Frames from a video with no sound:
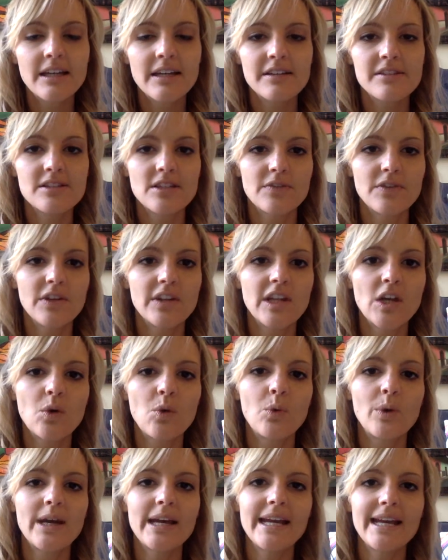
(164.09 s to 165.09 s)
So if you think
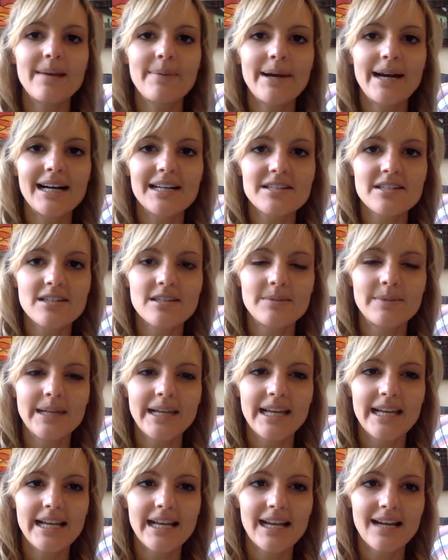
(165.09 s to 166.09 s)
way back to the
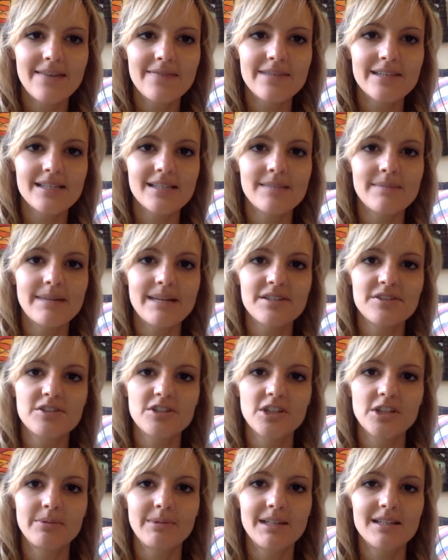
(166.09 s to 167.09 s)
beginning of the
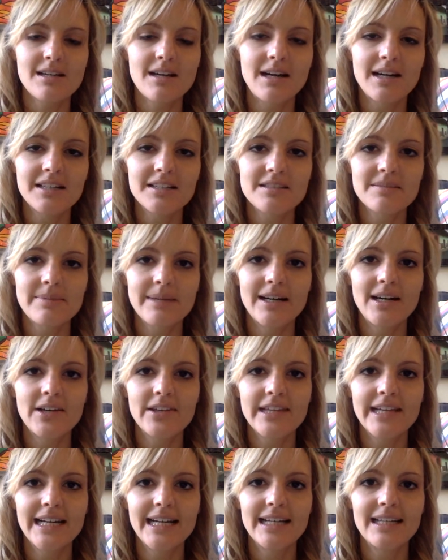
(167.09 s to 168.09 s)
semester, we talked
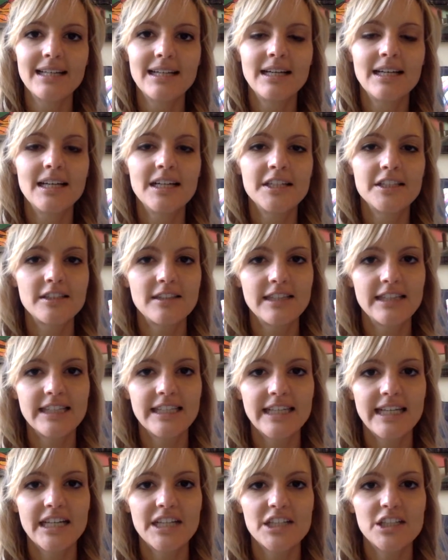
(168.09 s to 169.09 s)
about that
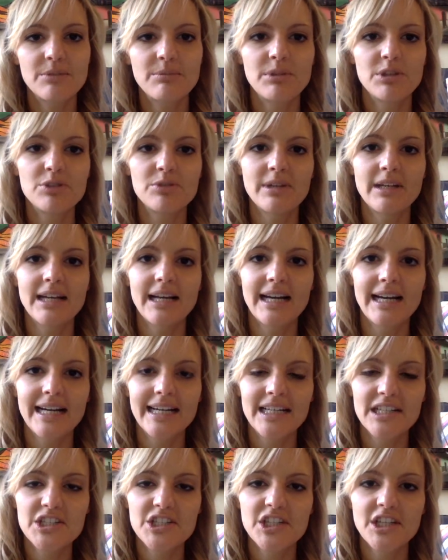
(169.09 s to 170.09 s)
delineation between high
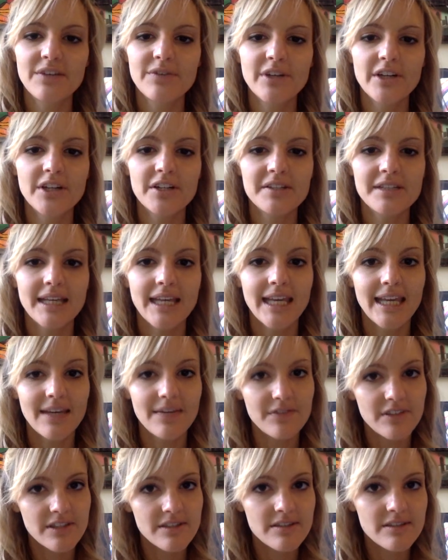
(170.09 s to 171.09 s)
achievers and
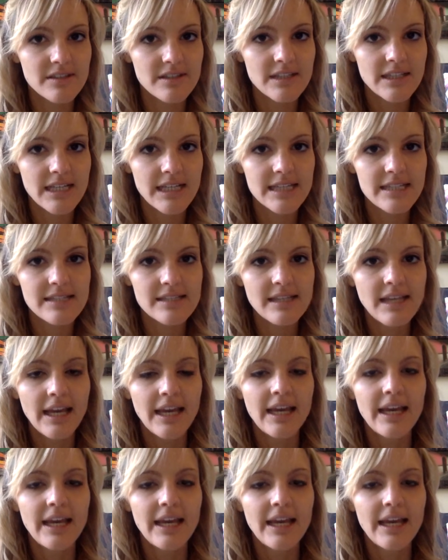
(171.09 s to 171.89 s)
gifted students.